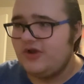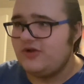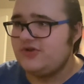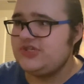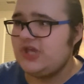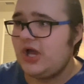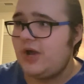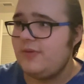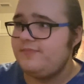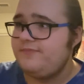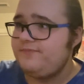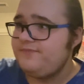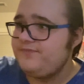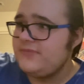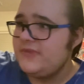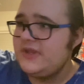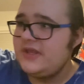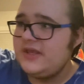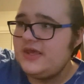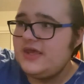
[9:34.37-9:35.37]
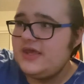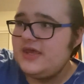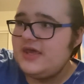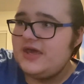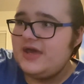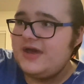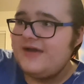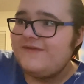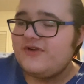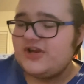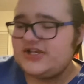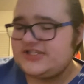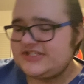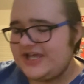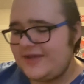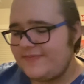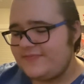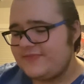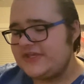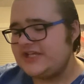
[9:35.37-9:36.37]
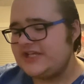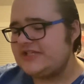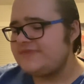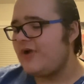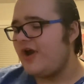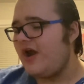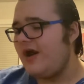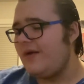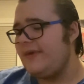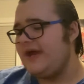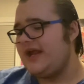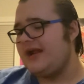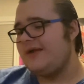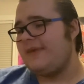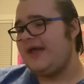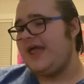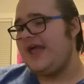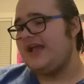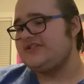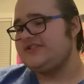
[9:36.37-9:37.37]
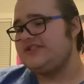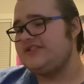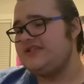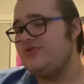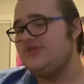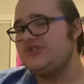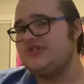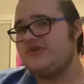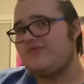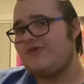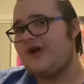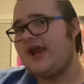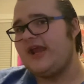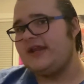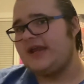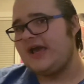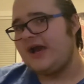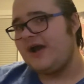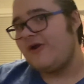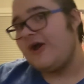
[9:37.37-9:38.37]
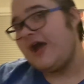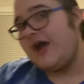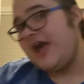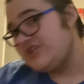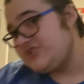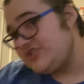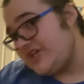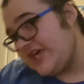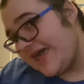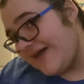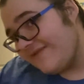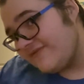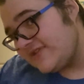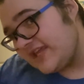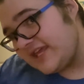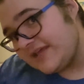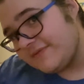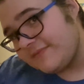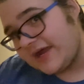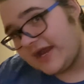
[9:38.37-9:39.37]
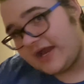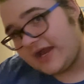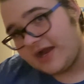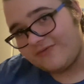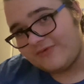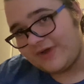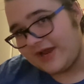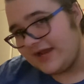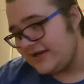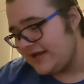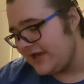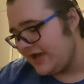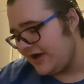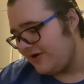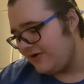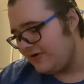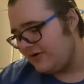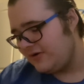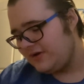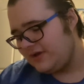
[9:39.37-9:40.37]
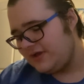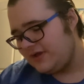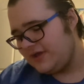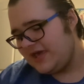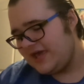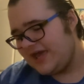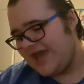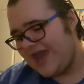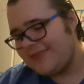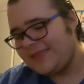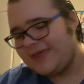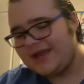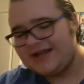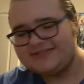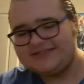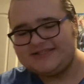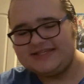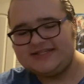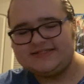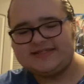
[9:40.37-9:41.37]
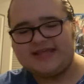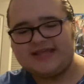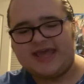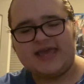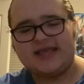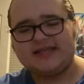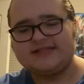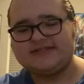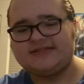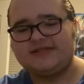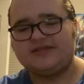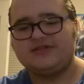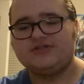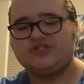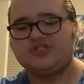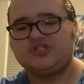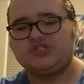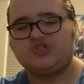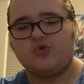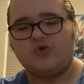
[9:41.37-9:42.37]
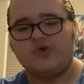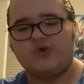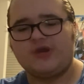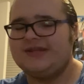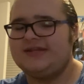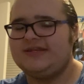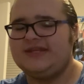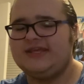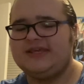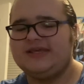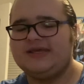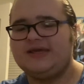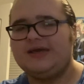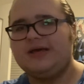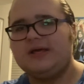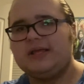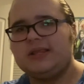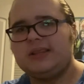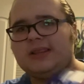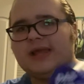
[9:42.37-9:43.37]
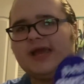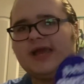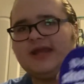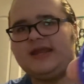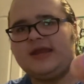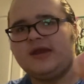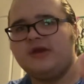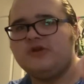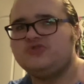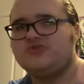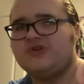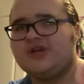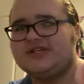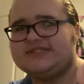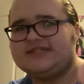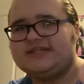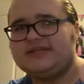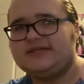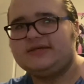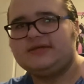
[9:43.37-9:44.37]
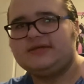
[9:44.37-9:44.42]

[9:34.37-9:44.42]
So. First up, this pomade I'm actually using right now. I actually have it in my hair right now. And that is the Dax Short and Neat Light Hair Dressing.